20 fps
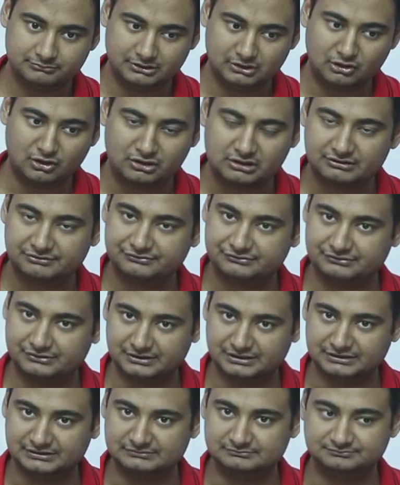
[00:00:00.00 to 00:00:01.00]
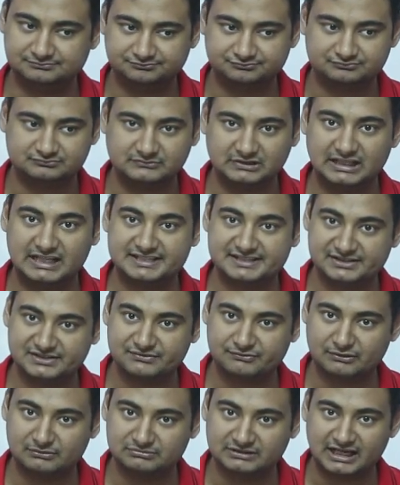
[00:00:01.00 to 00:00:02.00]
a lot of uh,
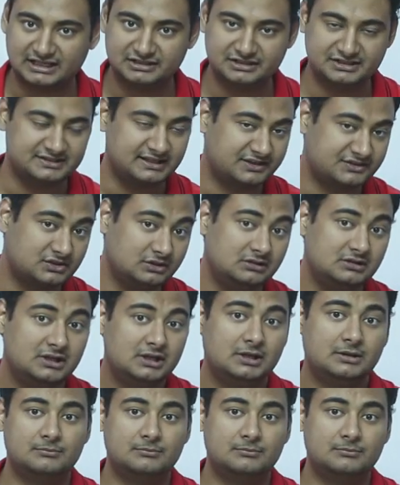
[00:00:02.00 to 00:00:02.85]
lessons from that disaster